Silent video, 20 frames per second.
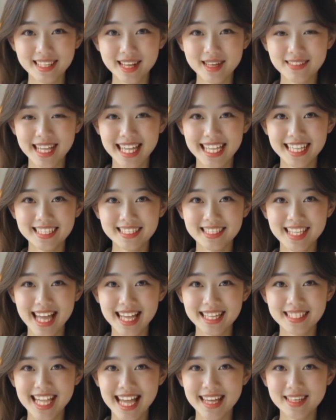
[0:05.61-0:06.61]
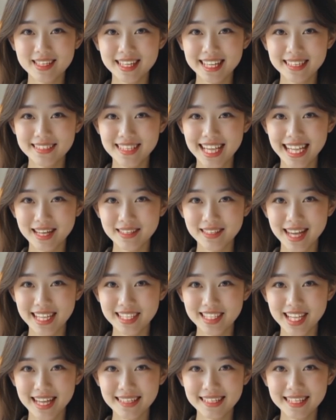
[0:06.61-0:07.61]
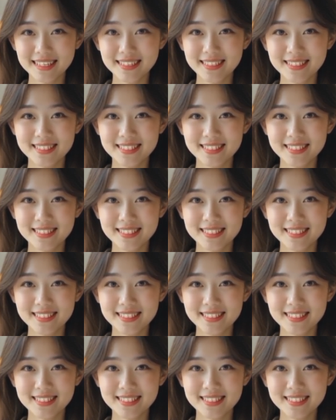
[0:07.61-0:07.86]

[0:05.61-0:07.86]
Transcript: download the latest tunnel configuration